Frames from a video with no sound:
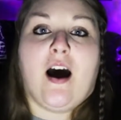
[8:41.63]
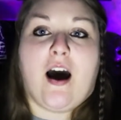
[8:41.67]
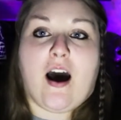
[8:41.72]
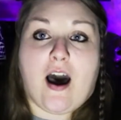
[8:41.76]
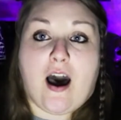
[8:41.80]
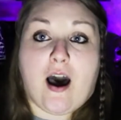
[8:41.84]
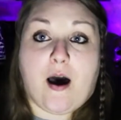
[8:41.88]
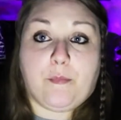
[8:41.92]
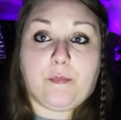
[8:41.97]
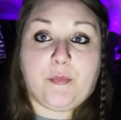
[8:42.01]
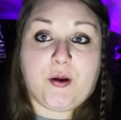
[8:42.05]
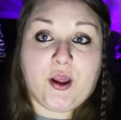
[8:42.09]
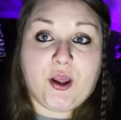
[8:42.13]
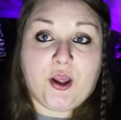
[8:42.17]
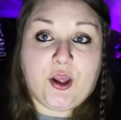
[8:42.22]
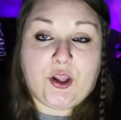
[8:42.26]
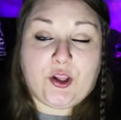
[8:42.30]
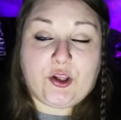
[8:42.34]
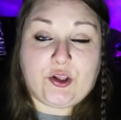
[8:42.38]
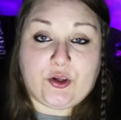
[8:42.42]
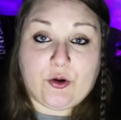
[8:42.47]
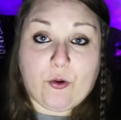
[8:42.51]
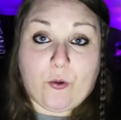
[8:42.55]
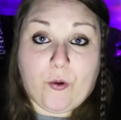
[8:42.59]
up
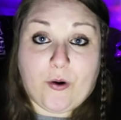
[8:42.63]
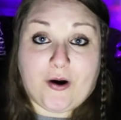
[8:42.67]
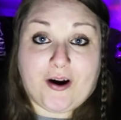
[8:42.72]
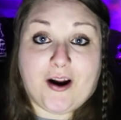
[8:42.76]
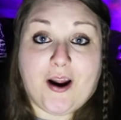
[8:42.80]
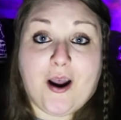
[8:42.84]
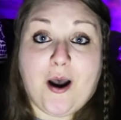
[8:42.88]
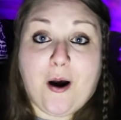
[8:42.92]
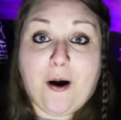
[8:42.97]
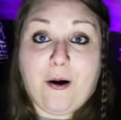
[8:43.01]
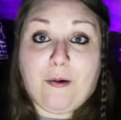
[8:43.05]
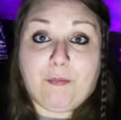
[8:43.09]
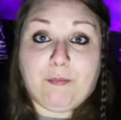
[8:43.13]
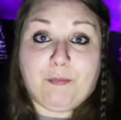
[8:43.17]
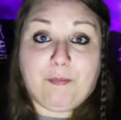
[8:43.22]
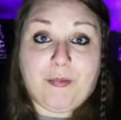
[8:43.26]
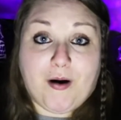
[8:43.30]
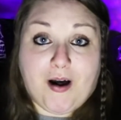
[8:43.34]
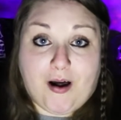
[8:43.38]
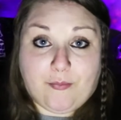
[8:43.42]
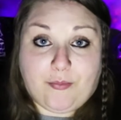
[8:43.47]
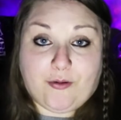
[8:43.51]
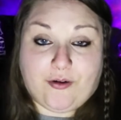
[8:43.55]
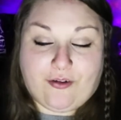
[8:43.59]
your
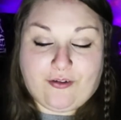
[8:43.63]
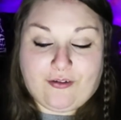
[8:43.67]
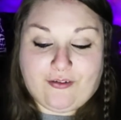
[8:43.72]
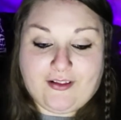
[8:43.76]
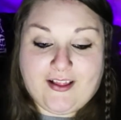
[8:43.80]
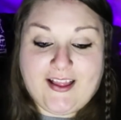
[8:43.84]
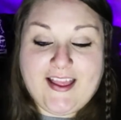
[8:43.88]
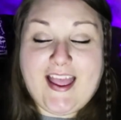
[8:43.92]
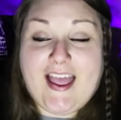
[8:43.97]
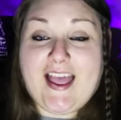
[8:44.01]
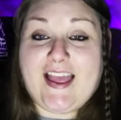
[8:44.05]
bubble.